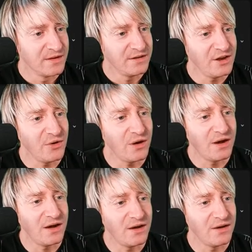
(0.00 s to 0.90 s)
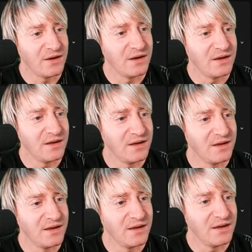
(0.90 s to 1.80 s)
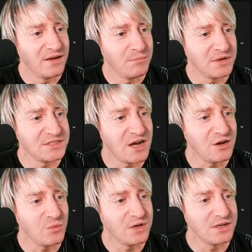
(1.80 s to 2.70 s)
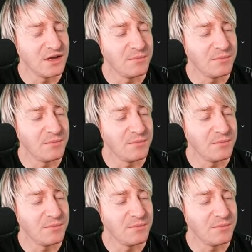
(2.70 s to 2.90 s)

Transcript: No, uh, Madonna was,